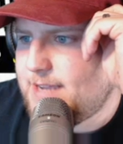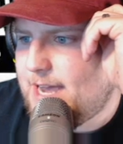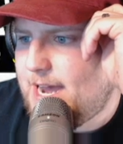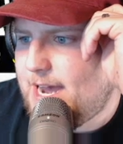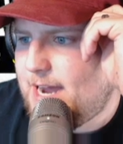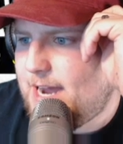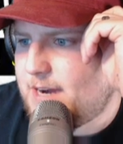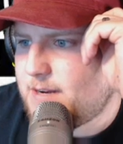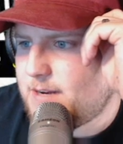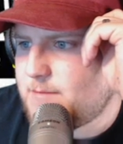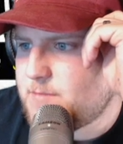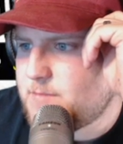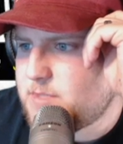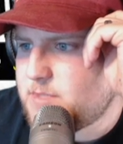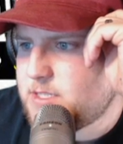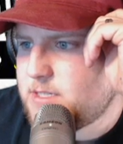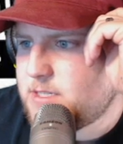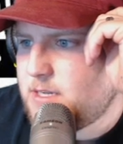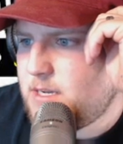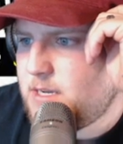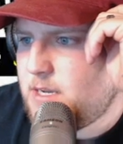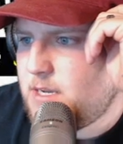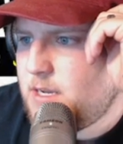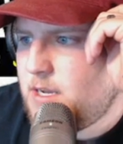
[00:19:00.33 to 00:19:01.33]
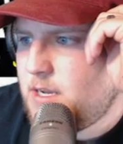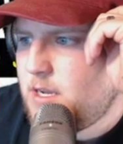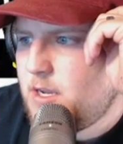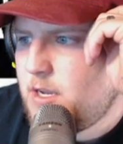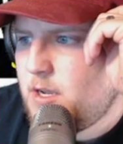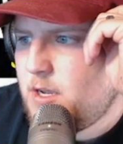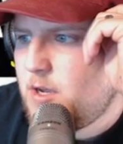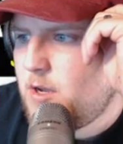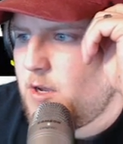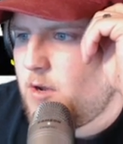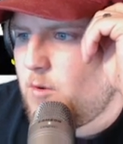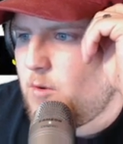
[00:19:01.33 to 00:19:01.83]
Adams
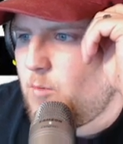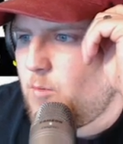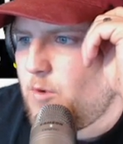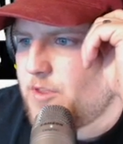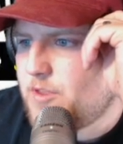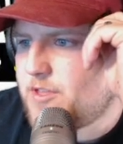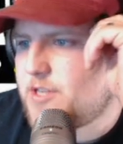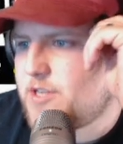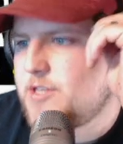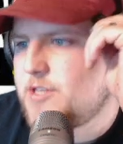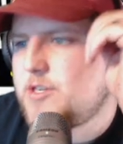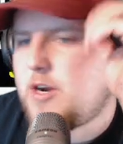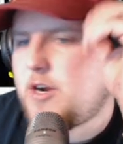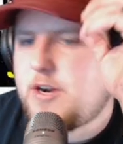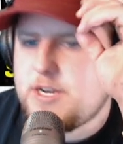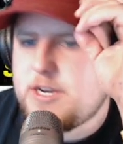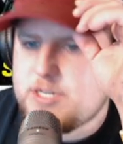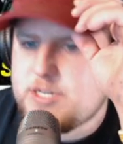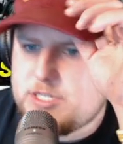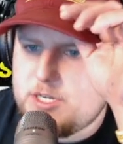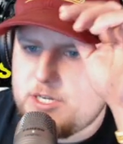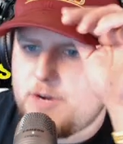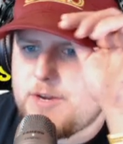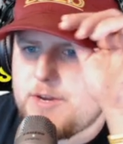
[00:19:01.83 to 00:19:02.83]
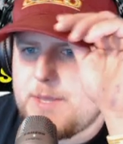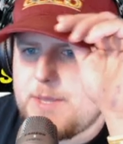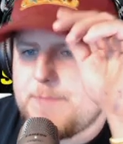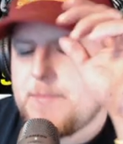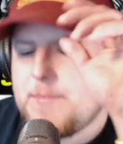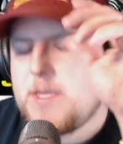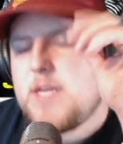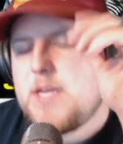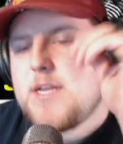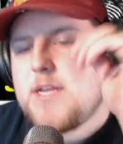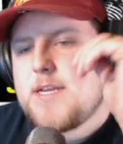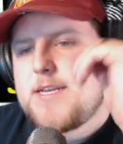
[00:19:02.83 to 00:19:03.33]
with a Kadarius Toney.
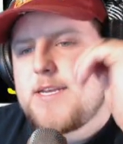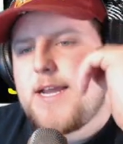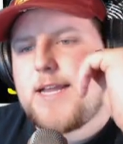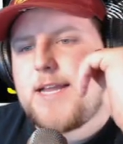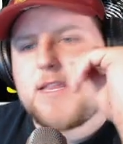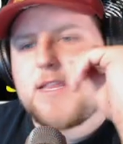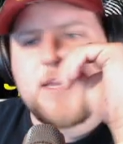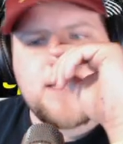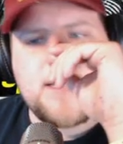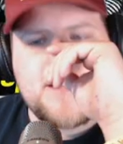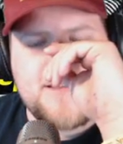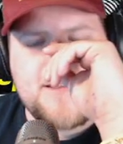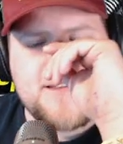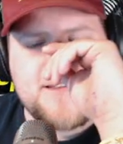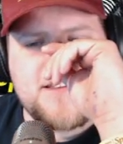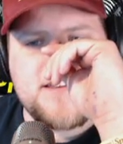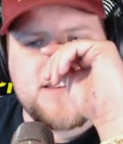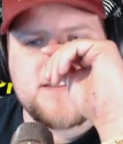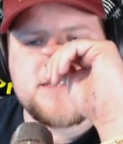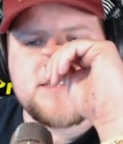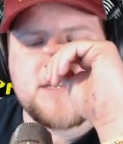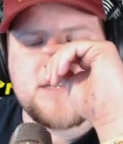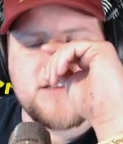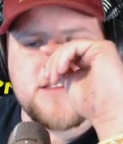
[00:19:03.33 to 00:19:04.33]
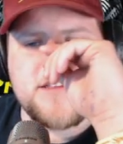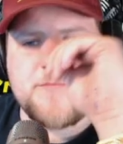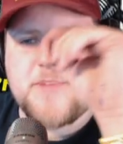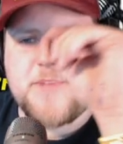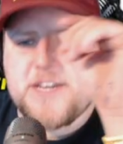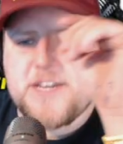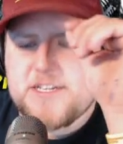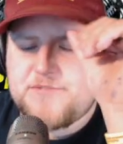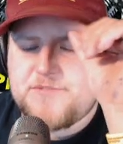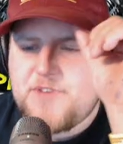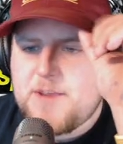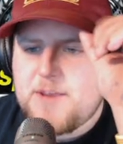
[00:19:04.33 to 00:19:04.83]
Not necessarily the
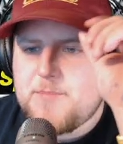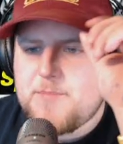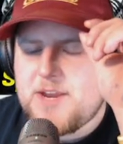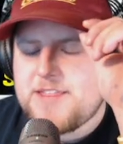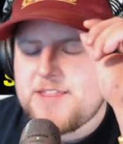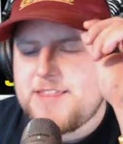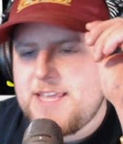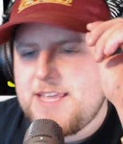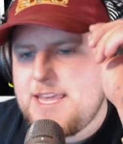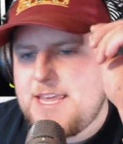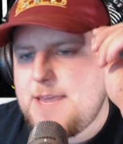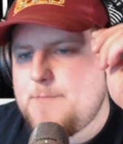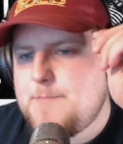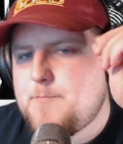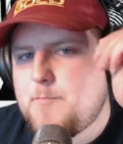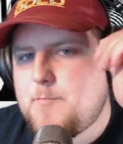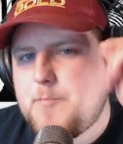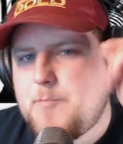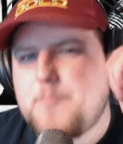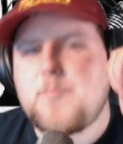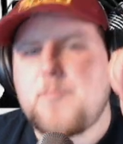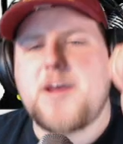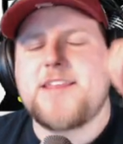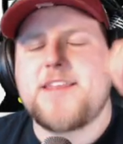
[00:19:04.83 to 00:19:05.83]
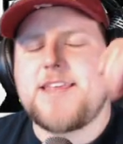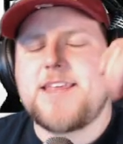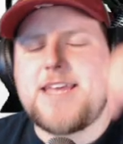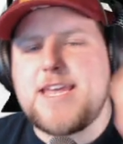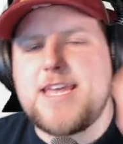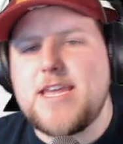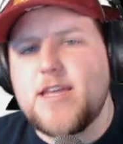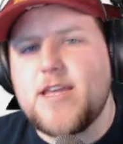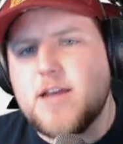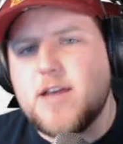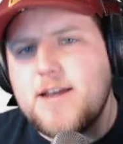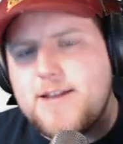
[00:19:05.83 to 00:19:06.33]
biggest fan, but I think
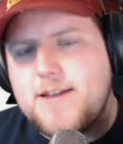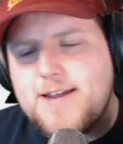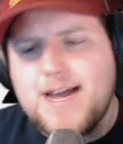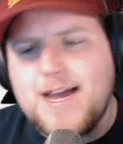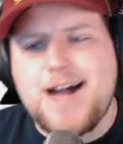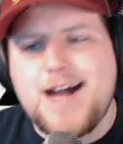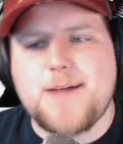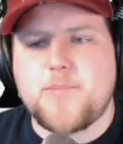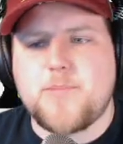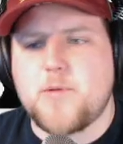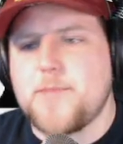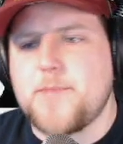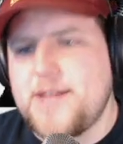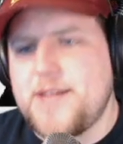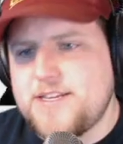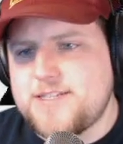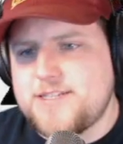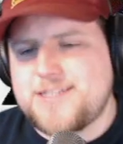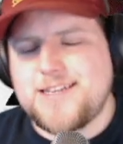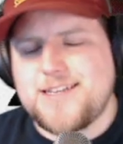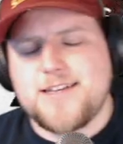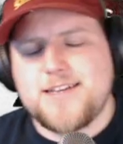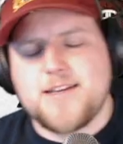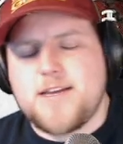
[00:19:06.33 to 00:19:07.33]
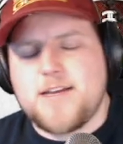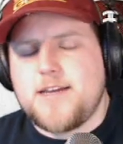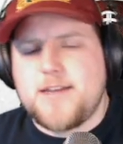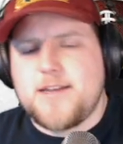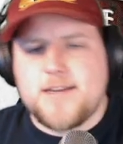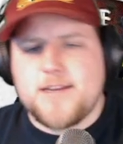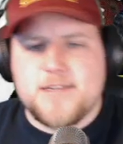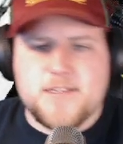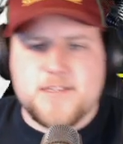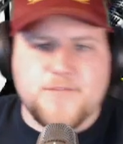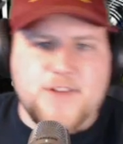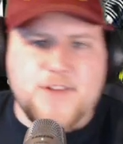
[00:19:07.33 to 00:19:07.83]
he complements
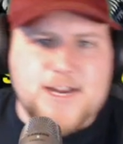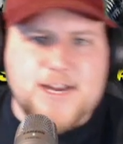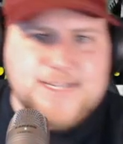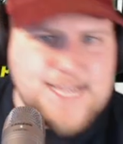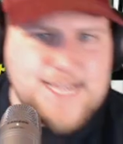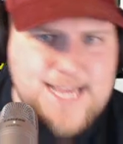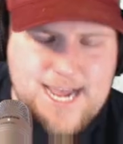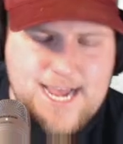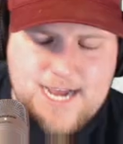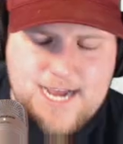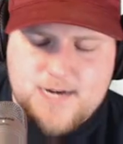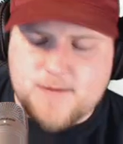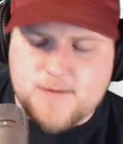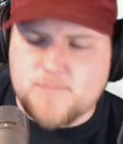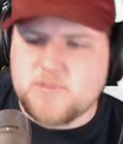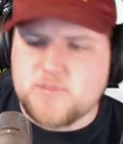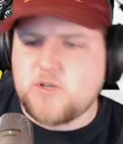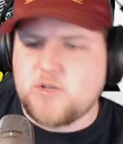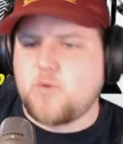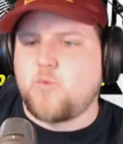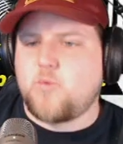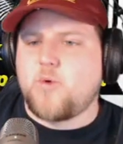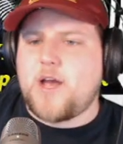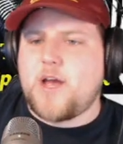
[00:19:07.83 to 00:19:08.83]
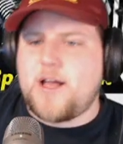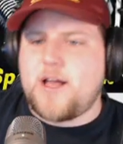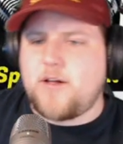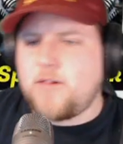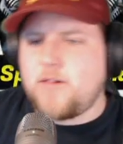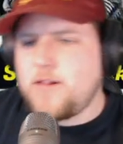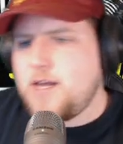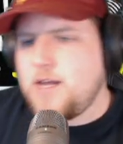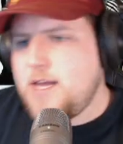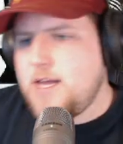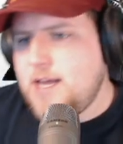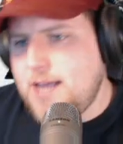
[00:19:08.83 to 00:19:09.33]
Davante Adams
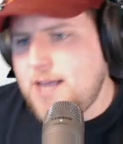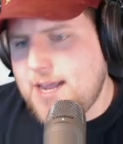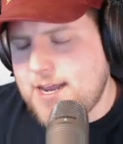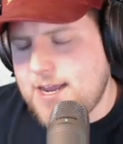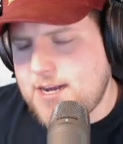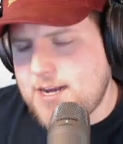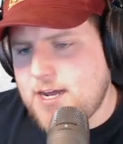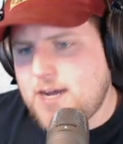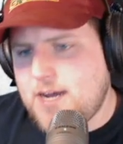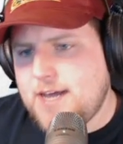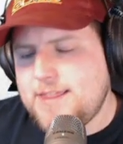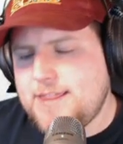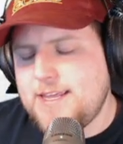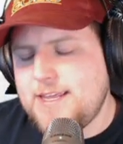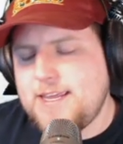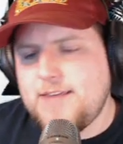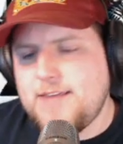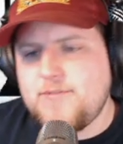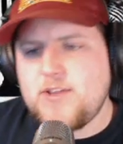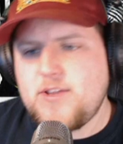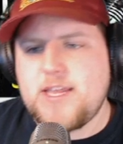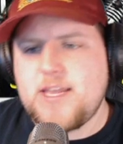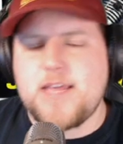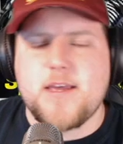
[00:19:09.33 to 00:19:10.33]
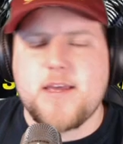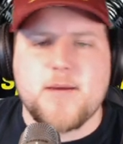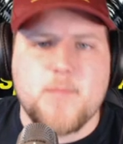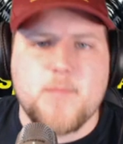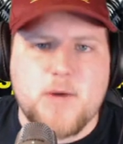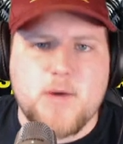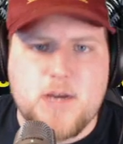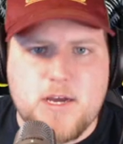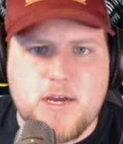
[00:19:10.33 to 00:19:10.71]
well, and I think giving him